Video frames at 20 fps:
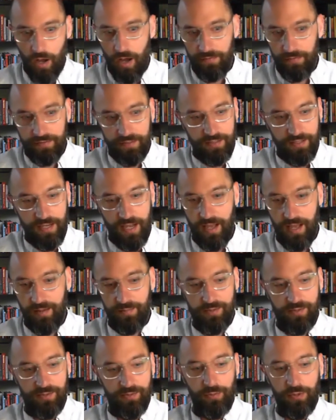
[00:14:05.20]

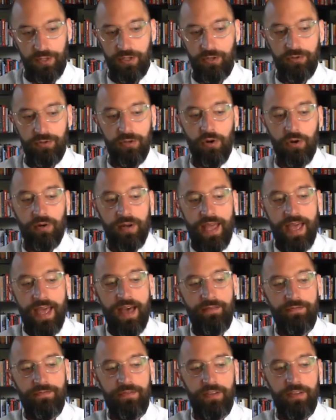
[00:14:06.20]
oftentimes when you don't
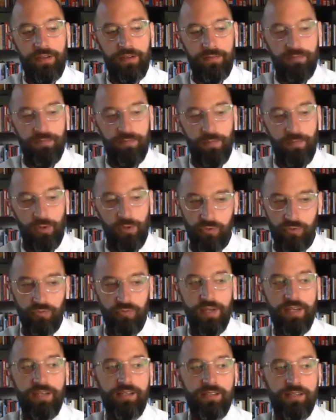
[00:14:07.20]
have the most
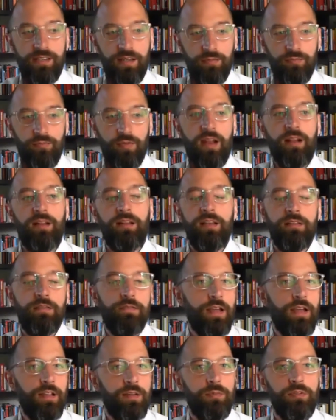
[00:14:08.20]
recent and readily
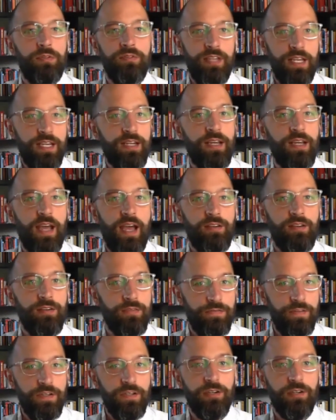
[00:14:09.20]
available data at your
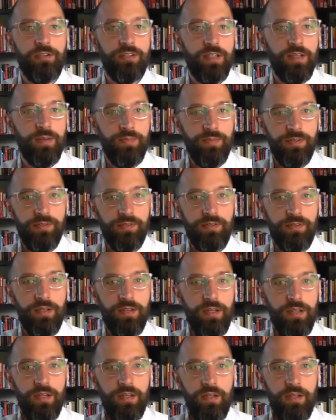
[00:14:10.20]
fingertips,
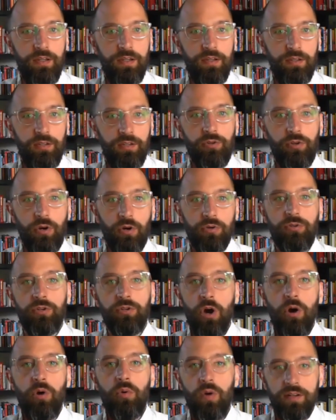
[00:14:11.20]
you don't
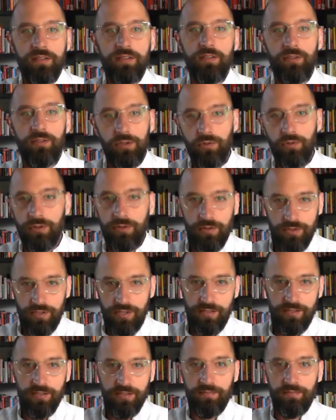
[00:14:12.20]
know what to do with your
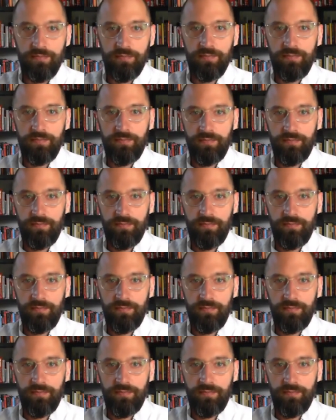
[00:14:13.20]
system